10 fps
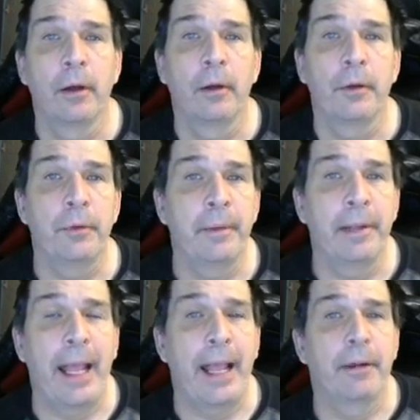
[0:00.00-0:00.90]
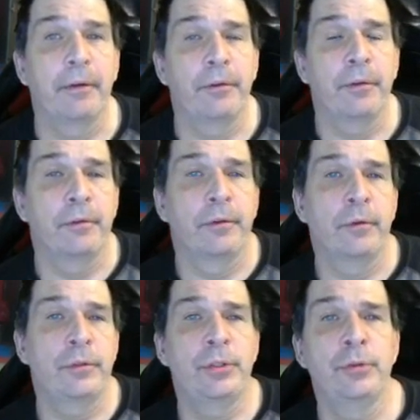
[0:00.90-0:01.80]
You may,
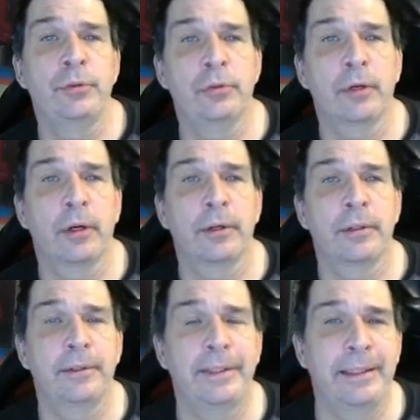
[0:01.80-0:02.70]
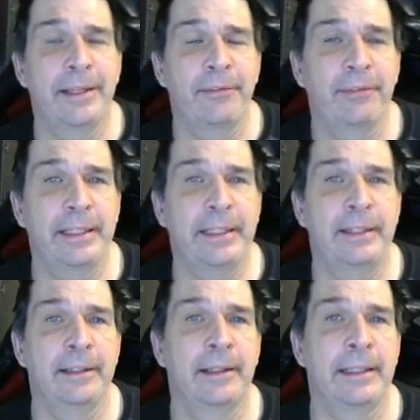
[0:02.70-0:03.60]
those who are definitely
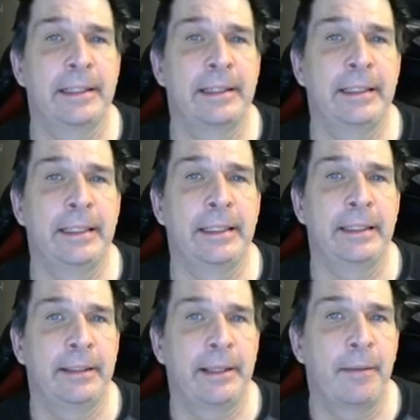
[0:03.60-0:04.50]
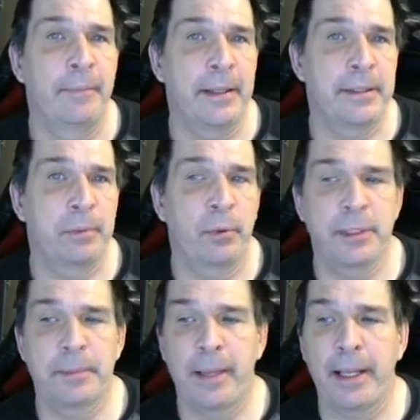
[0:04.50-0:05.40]
in like the combat
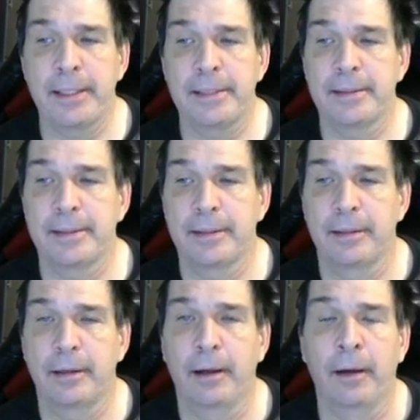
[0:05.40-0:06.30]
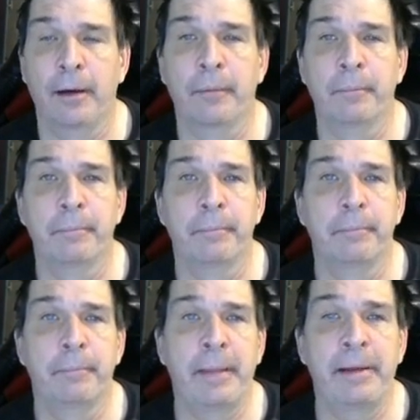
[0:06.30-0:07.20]
sports space,
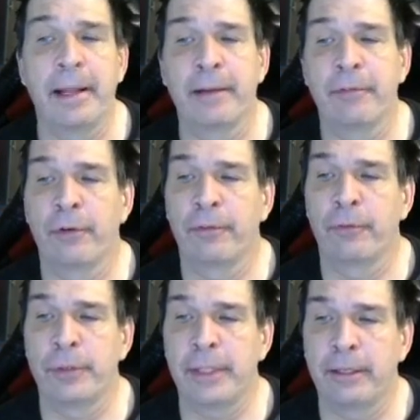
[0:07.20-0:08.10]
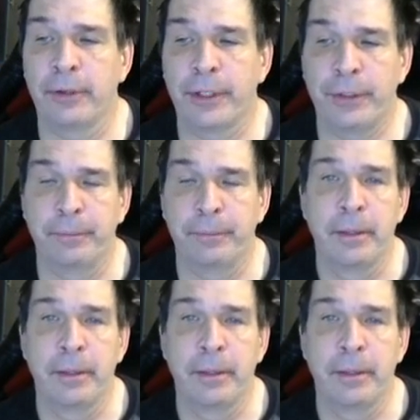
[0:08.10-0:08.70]
may not have heard of rotating curriculum.